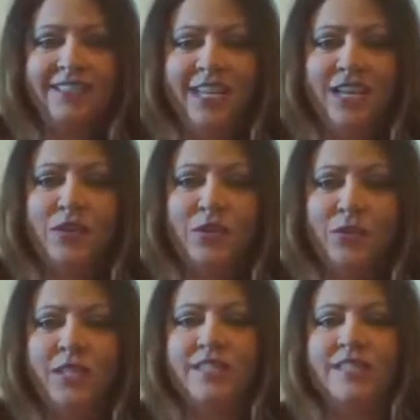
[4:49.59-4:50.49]
They are the
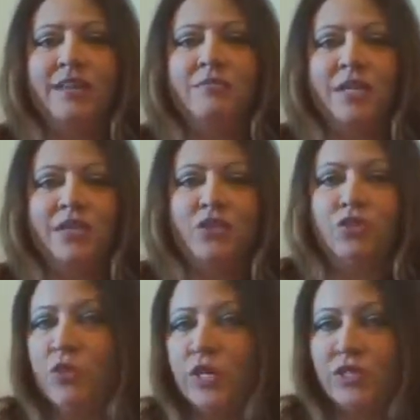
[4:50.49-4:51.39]
ones that make the
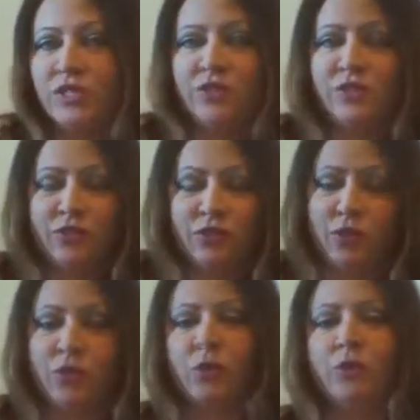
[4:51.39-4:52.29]
choices,
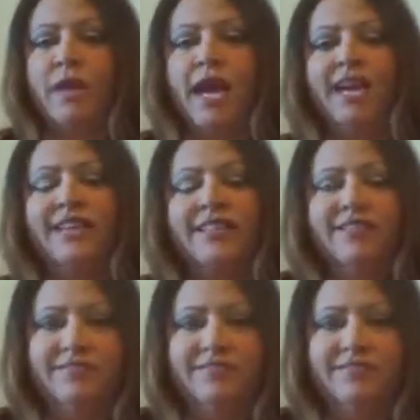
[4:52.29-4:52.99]
good or bad.